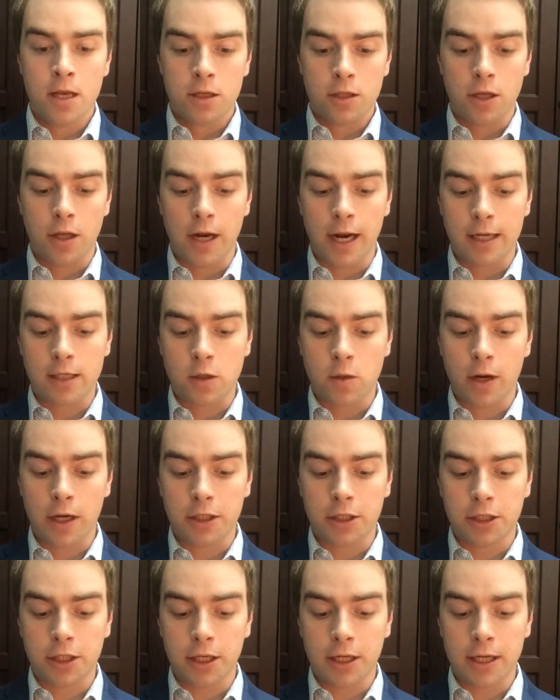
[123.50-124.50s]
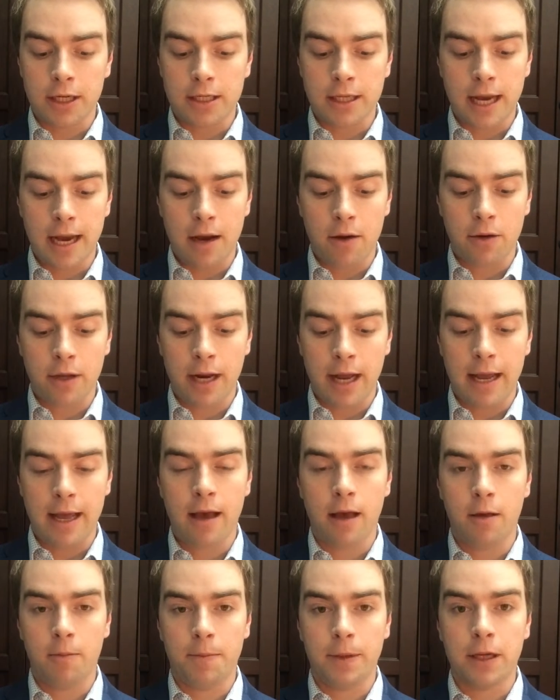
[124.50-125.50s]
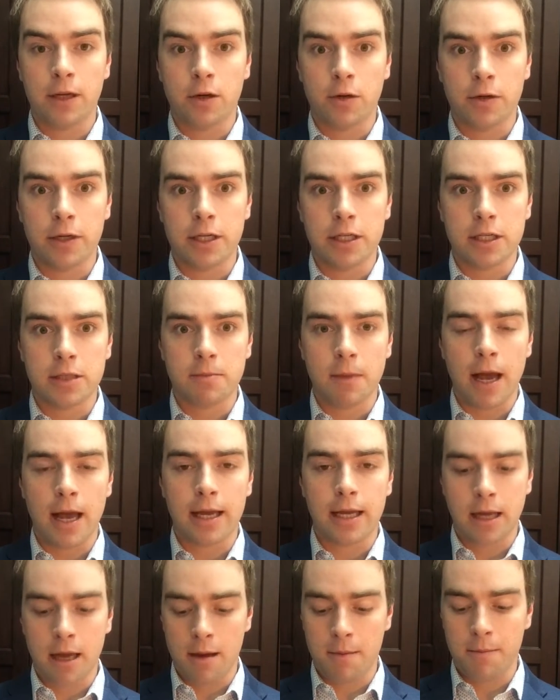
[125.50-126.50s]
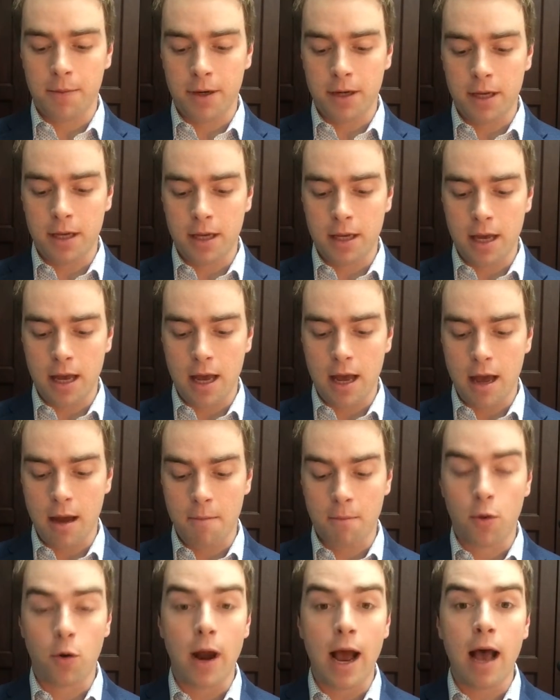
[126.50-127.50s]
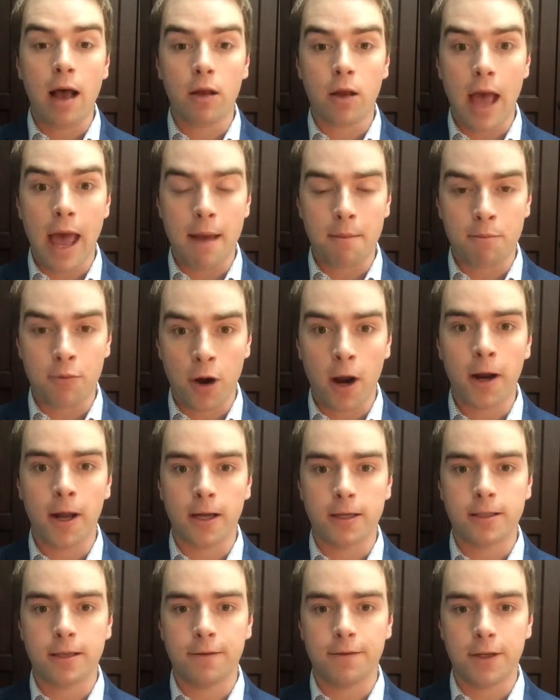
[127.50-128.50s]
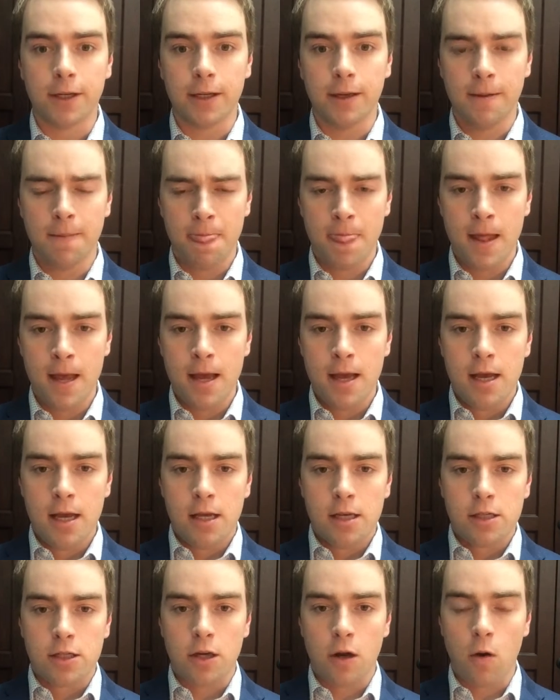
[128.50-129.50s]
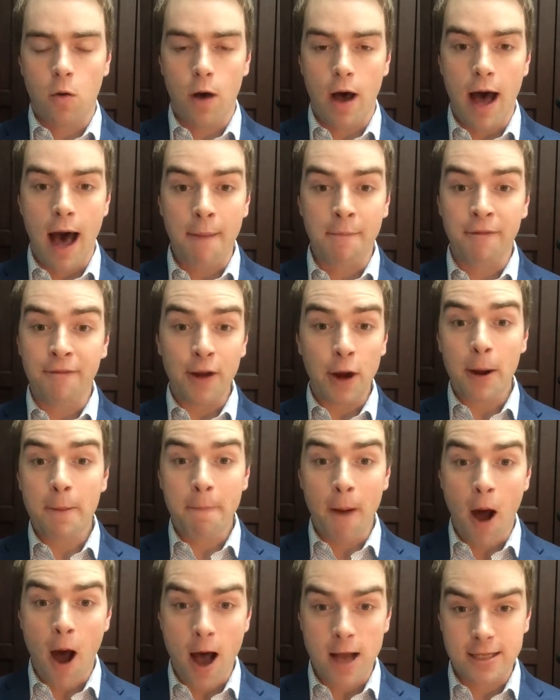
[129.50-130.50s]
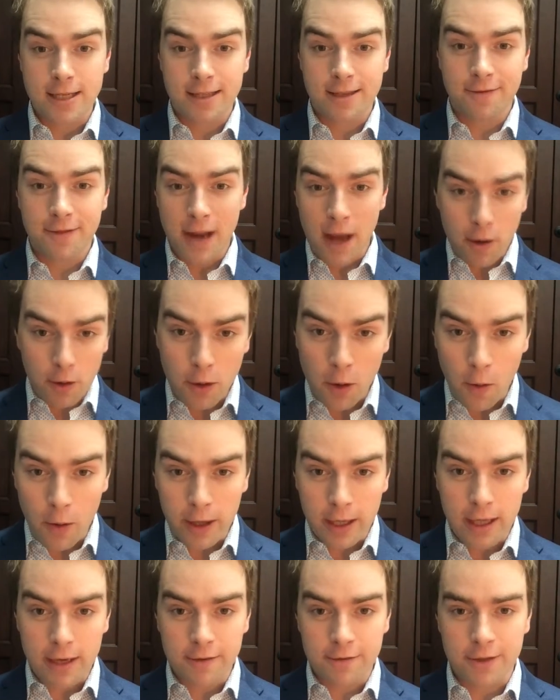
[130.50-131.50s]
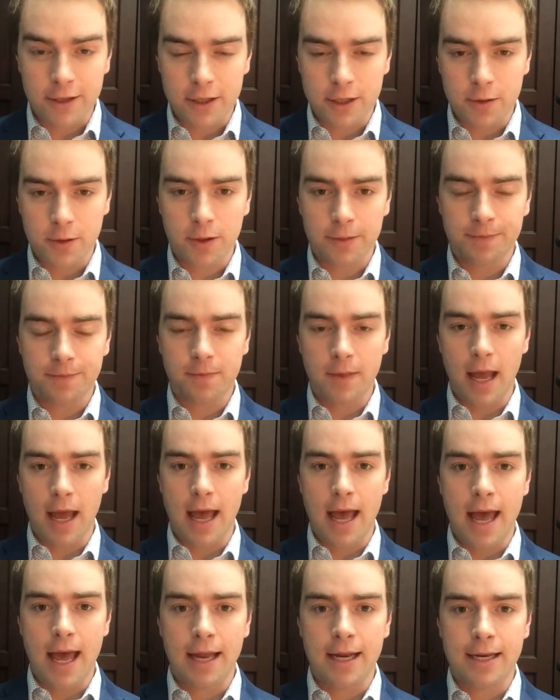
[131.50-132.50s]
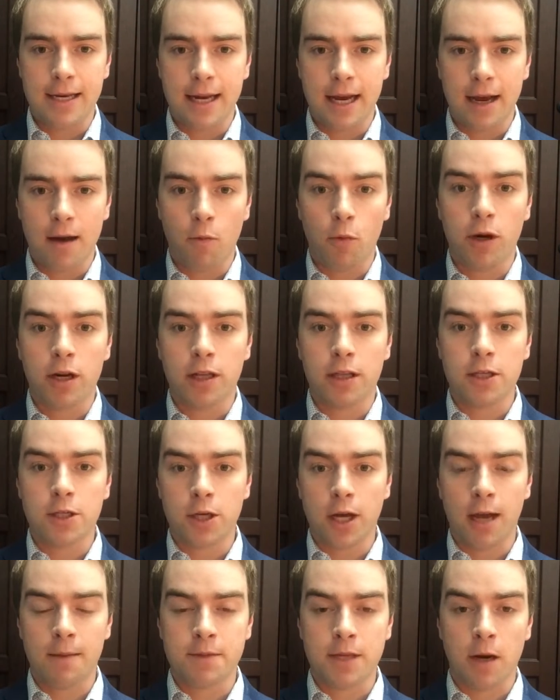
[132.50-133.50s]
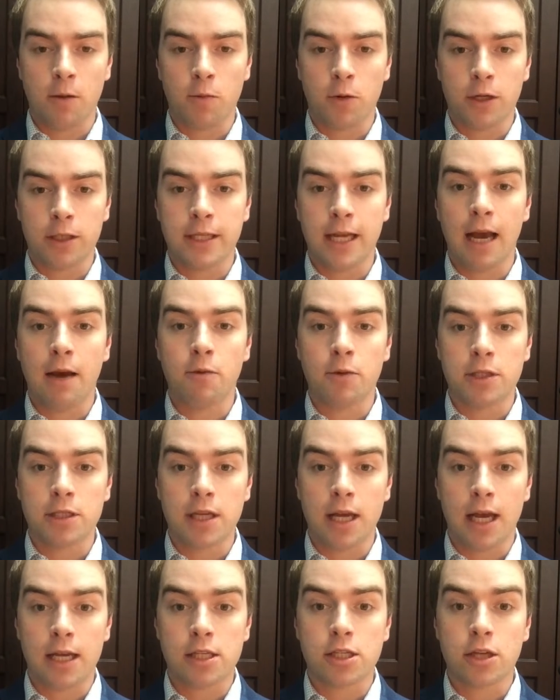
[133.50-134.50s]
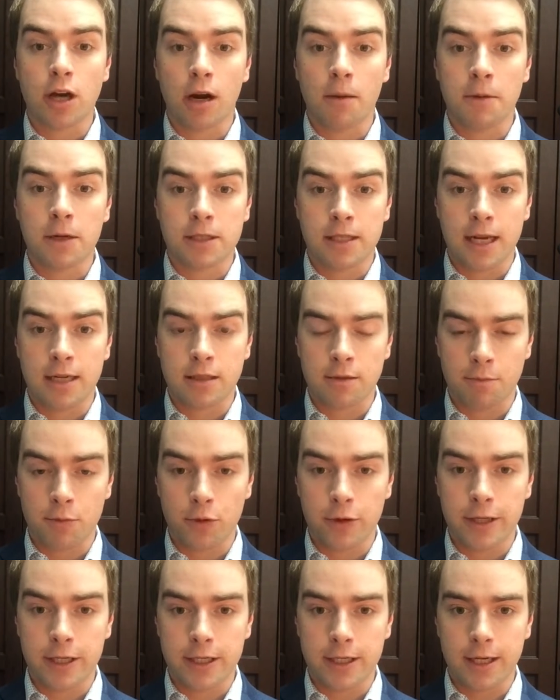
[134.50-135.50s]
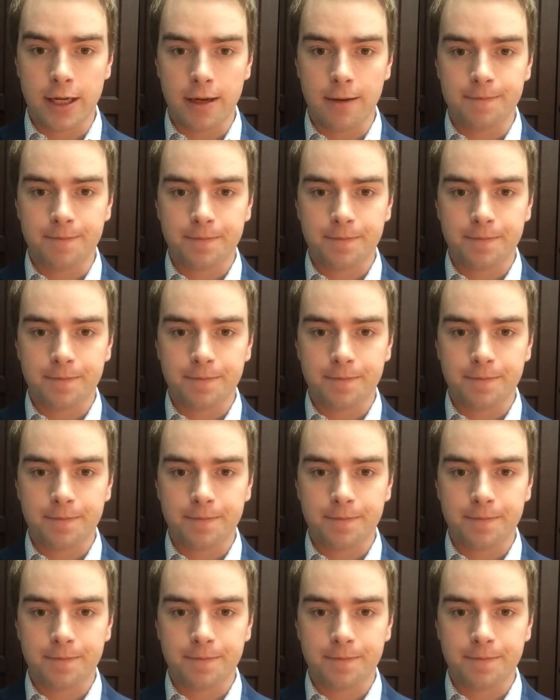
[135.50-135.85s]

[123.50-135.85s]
So the next question is, how can I help increase my company morale and productivity? So I'm a very positive and outgoing individual, and one of the jobs I worked at was Starbucks as a barista.